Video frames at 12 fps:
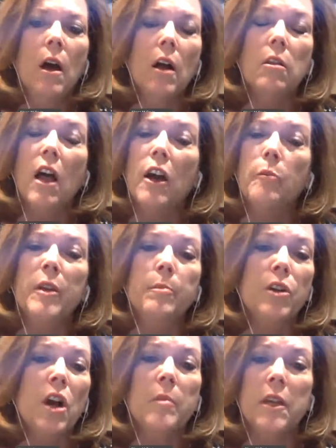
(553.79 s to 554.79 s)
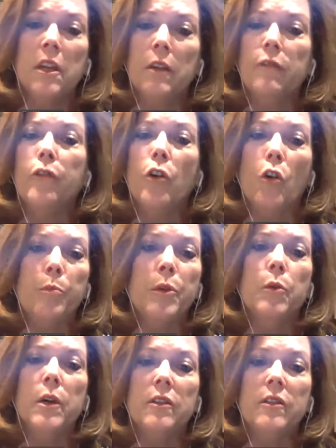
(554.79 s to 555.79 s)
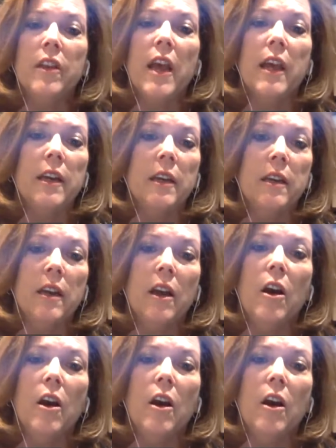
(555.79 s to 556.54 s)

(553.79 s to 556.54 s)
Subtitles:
a lot of people coming in for opioids, and